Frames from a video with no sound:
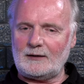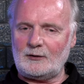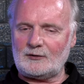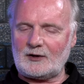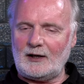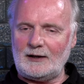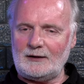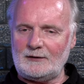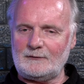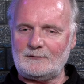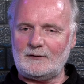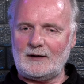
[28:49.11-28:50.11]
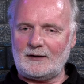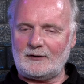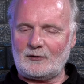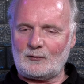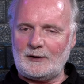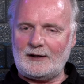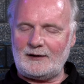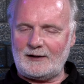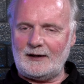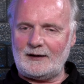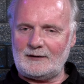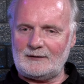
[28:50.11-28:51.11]
There's kind of three
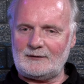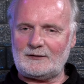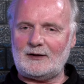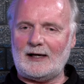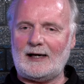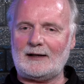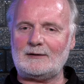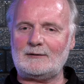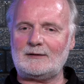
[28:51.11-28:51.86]
things that